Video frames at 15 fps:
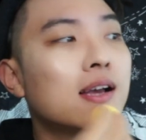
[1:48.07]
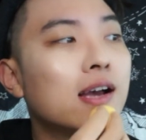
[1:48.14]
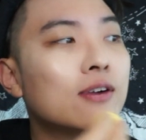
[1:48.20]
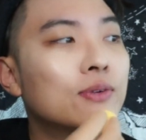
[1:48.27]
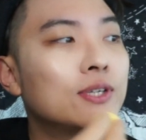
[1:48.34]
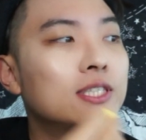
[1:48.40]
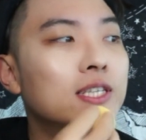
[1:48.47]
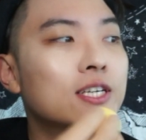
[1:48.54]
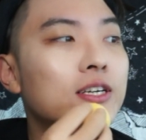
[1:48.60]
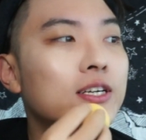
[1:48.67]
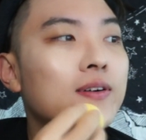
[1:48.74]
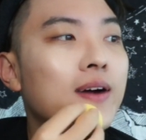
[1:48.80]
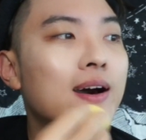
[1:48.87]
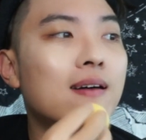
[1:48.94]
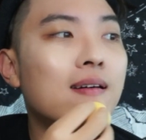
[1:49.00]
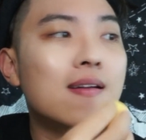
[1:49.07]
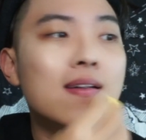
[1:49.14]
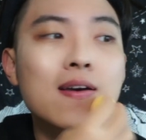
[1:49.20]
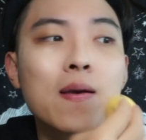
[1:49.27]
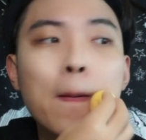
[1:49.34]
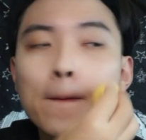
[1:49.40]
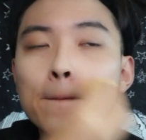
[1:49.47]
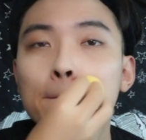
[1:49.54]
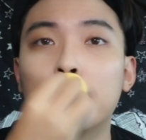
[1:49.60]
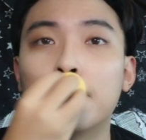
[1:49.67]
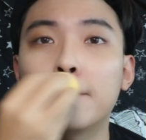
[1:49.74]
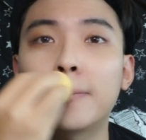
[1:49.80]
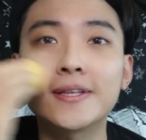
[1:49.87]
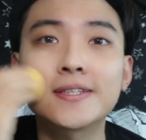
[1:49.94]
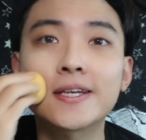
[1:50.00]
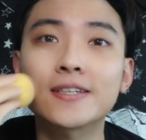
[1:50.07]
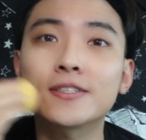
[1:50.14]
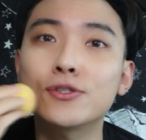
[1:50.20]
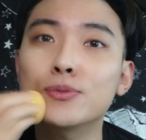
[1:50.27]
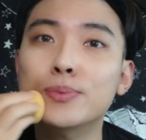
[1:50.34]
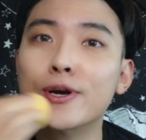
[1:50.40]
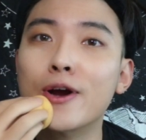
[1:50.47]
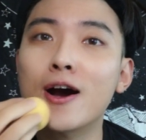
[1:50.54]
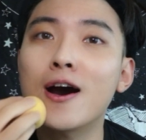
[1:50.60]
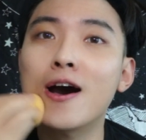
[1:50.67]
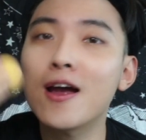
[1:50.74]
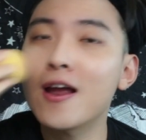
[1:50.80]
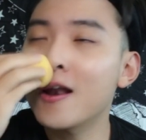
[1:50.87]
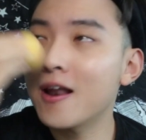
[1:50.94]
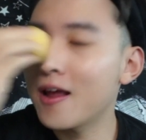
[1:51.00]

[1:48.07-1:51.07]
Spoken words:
I wish I could go out, but it's like super hot.